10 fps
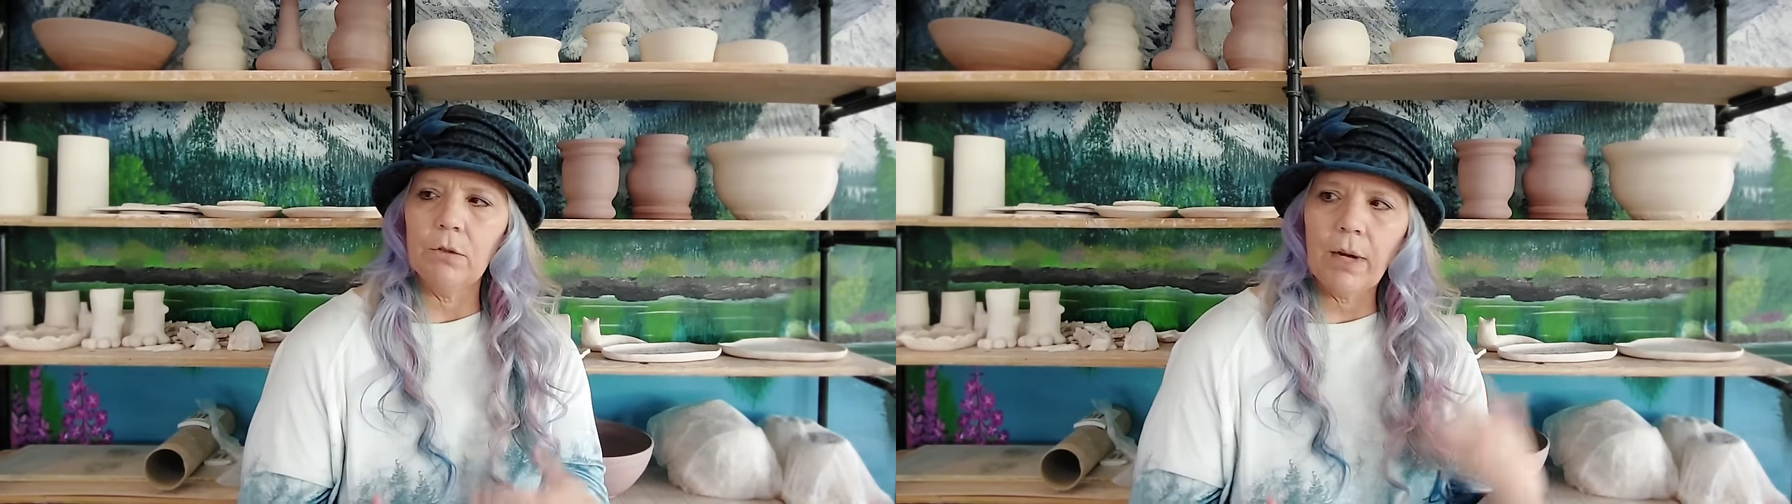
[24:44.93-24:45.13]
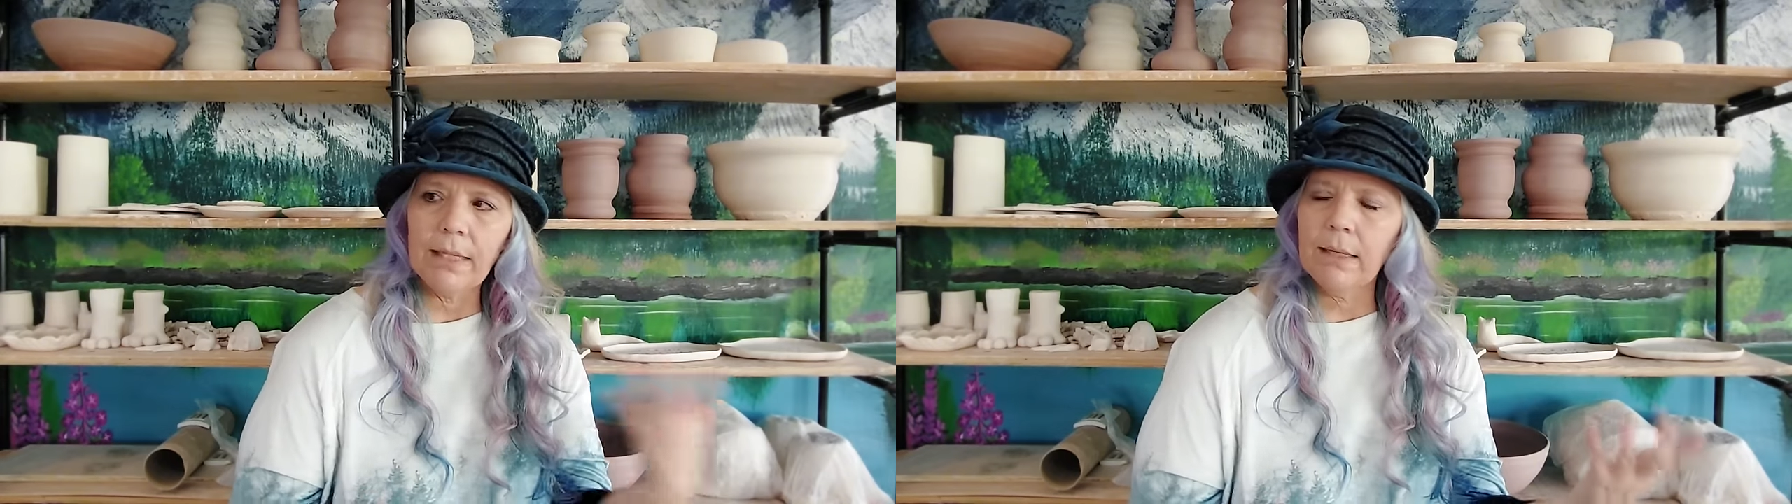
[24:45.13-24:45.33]

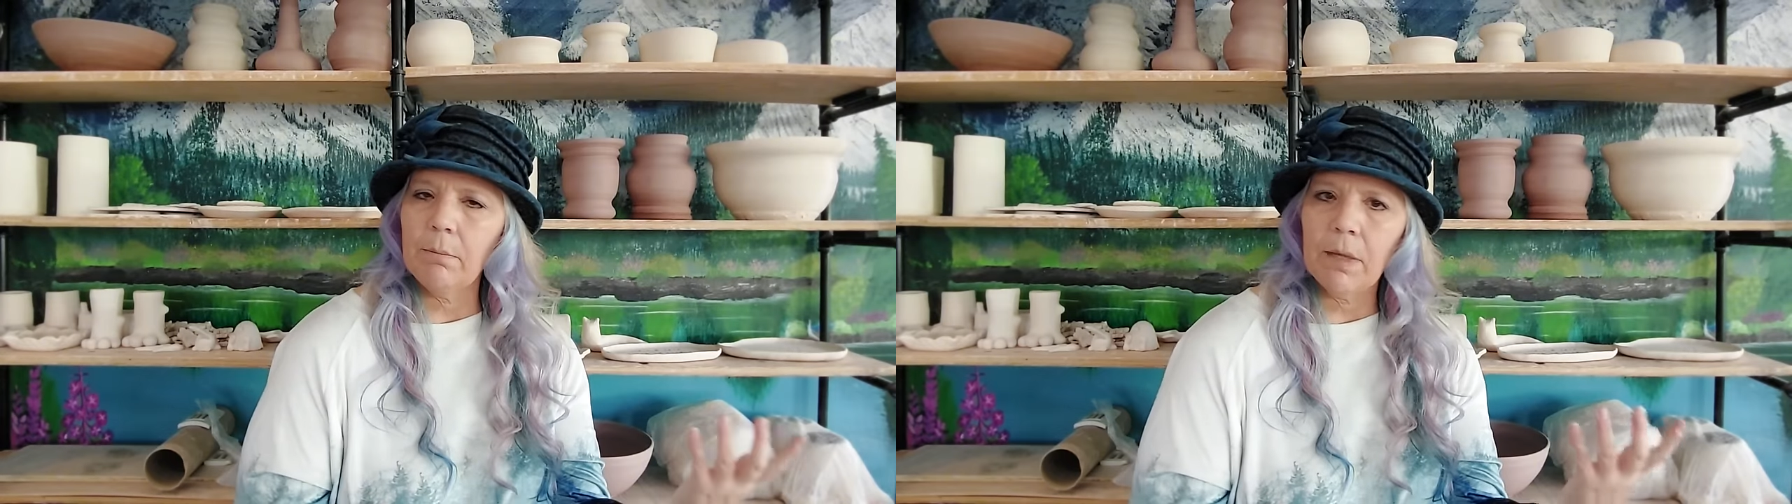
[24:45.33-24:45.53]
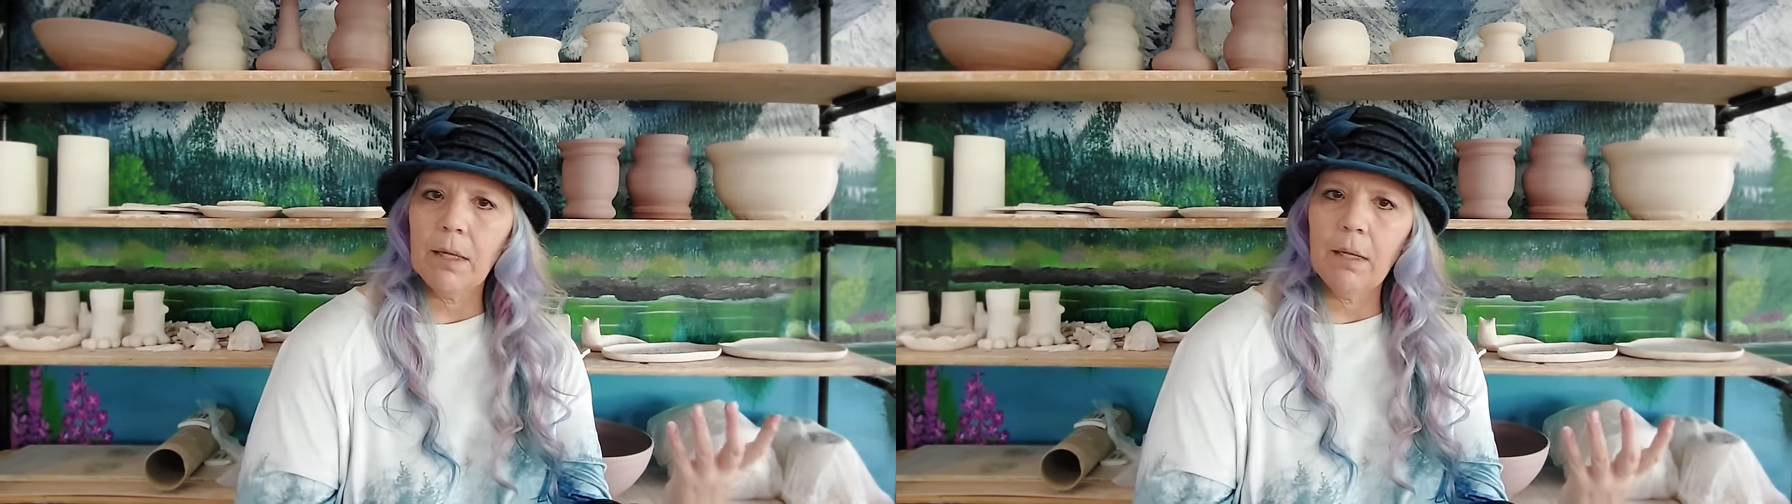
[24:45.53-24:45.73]
Try
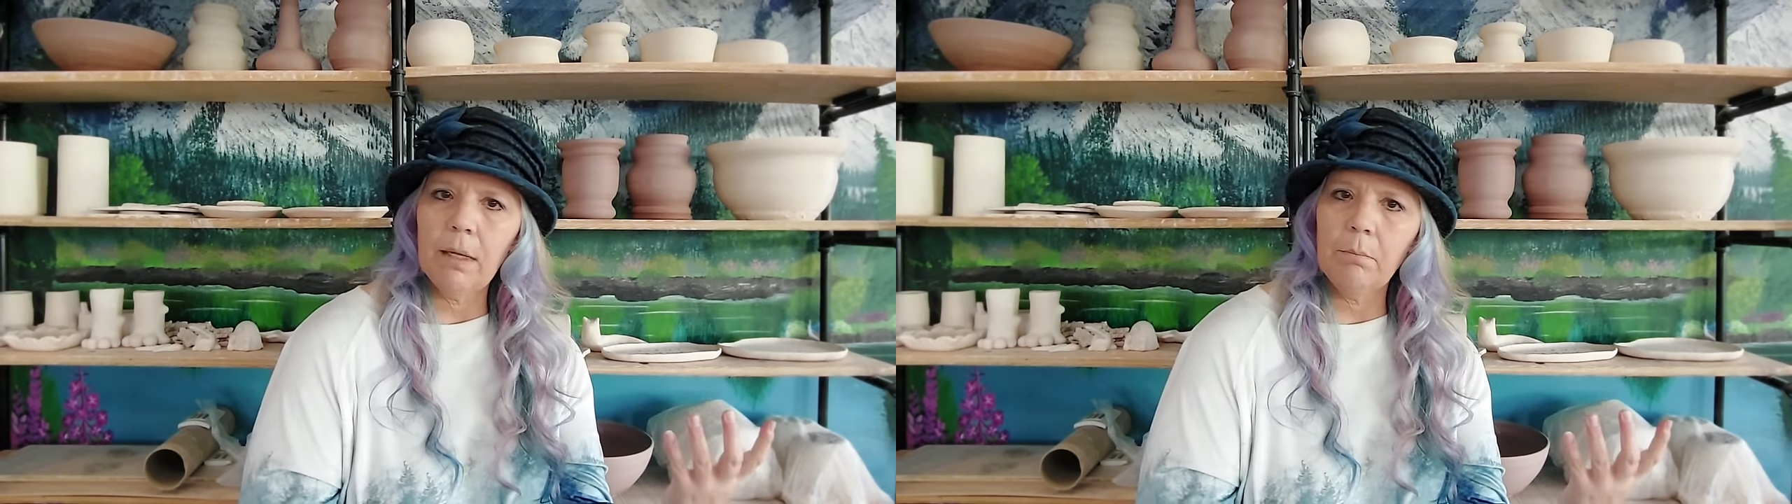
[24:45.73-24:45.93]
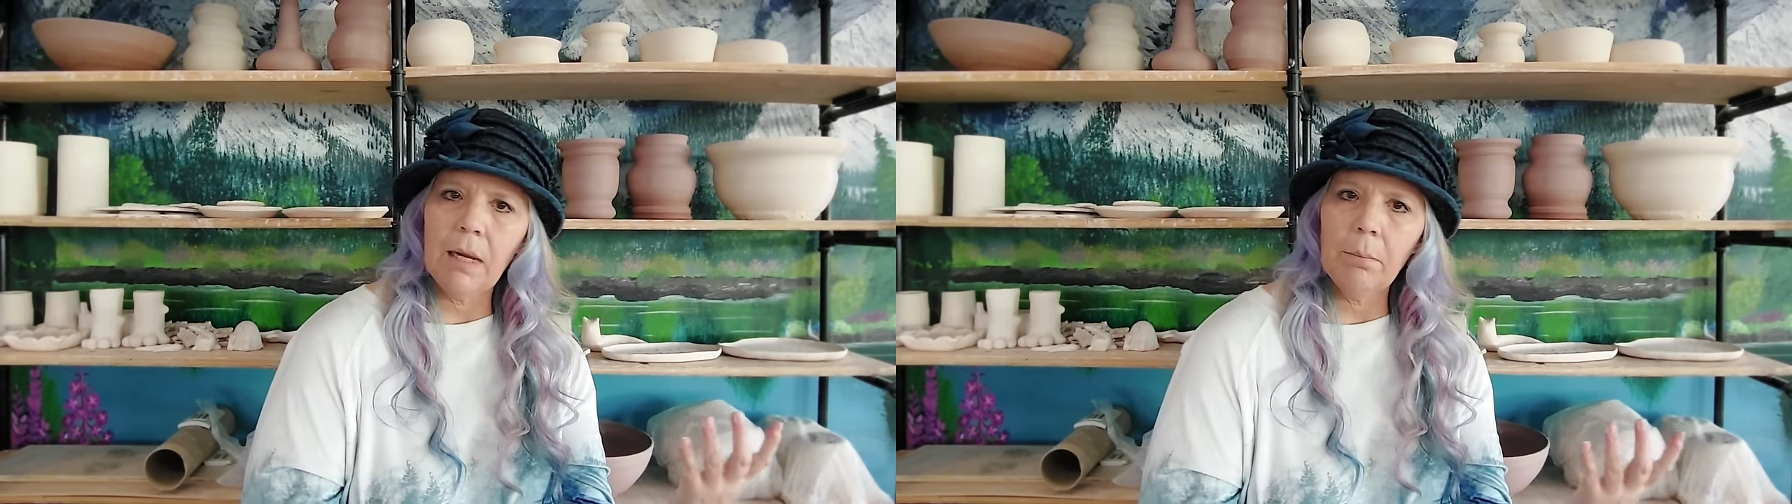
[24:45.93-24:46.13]
something
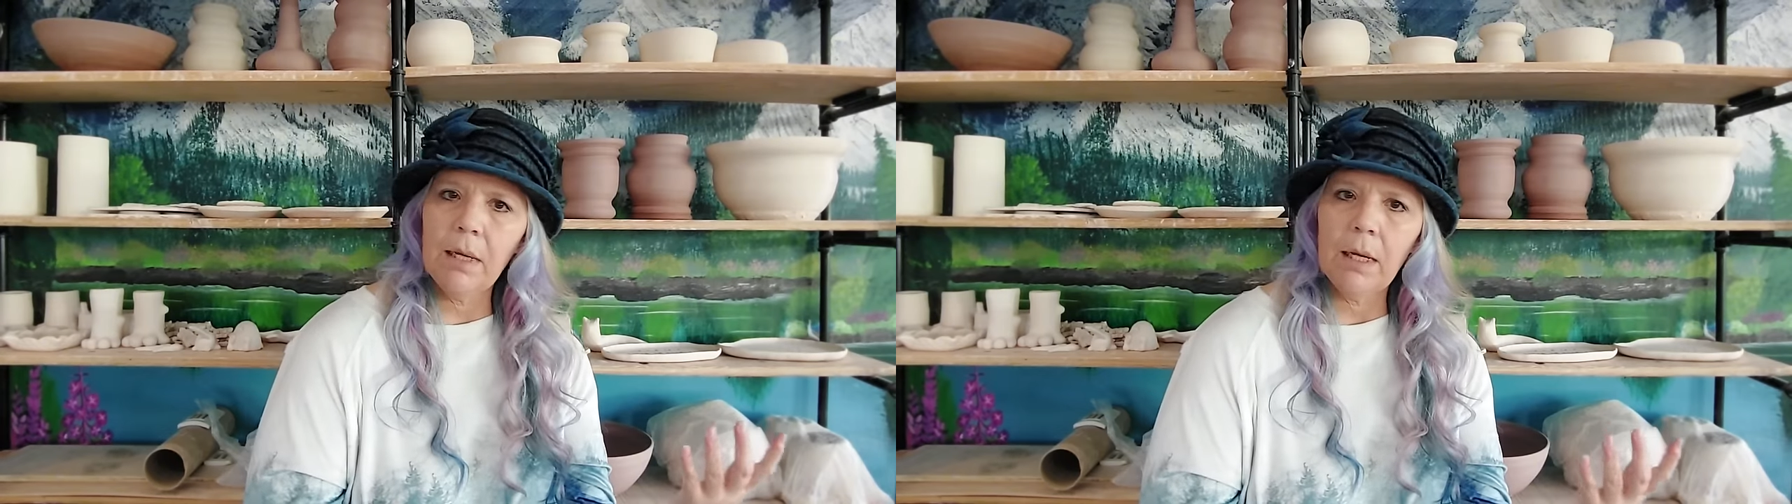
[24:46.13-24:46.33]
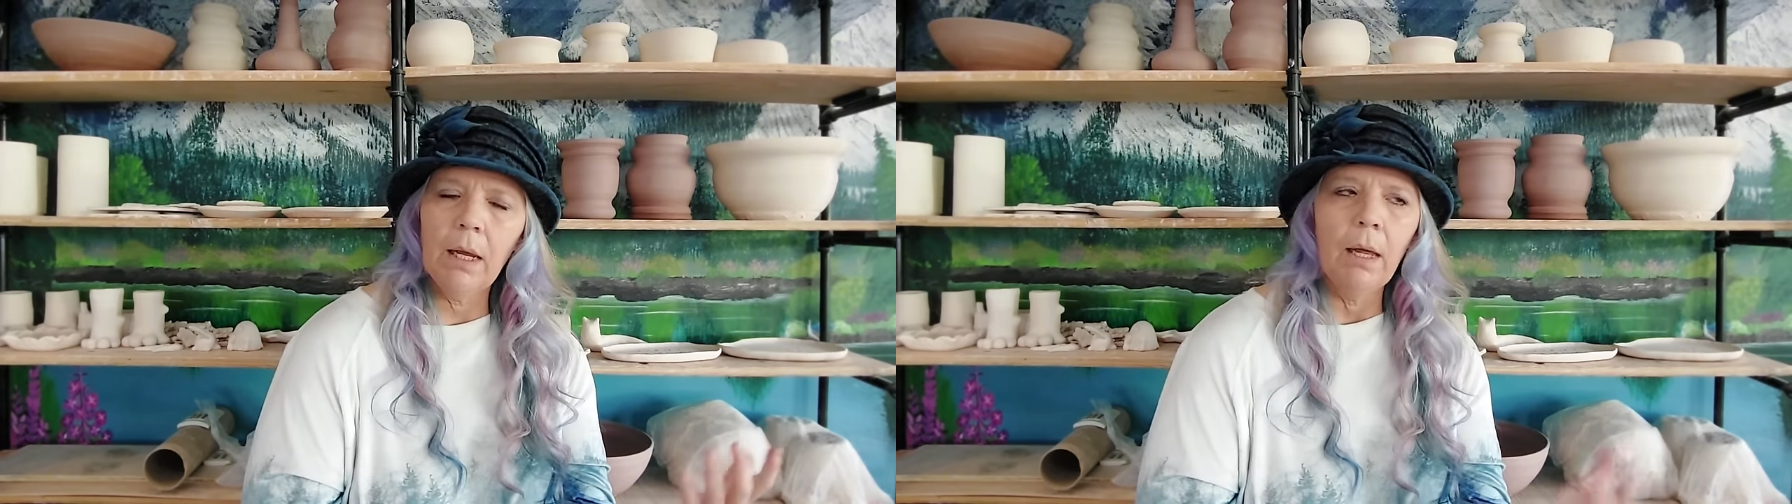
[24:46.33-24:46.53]
that
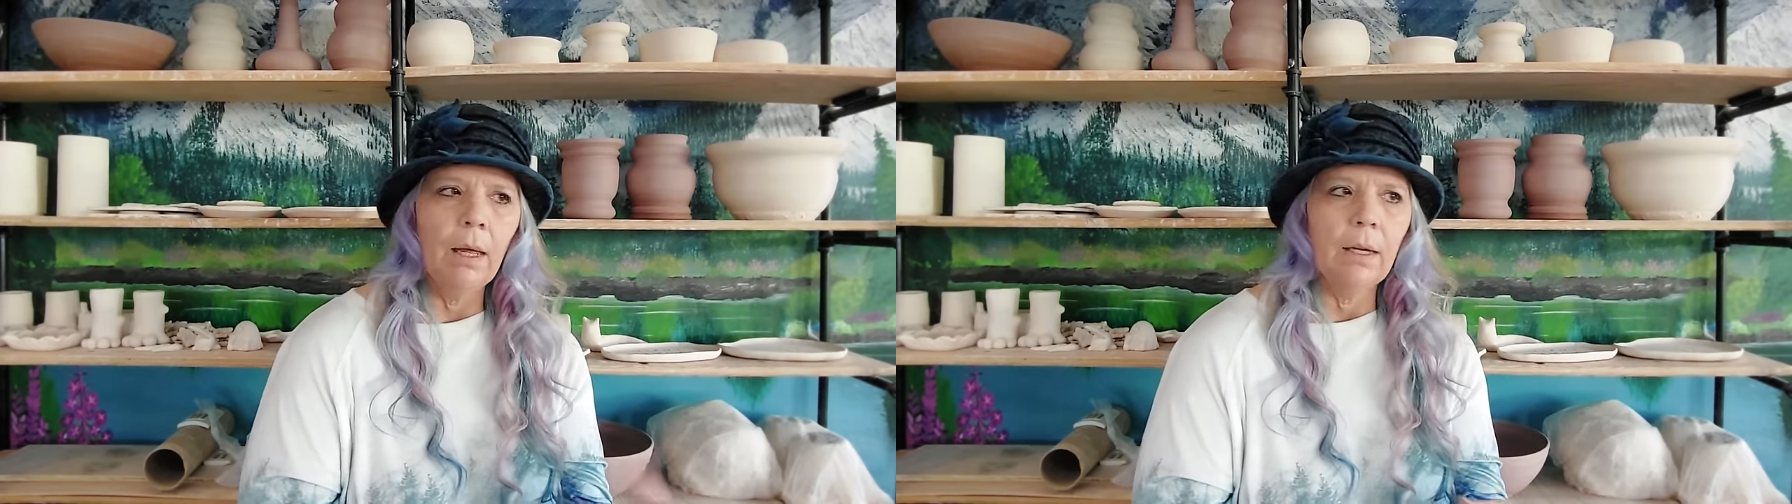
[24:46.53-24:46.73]
maybe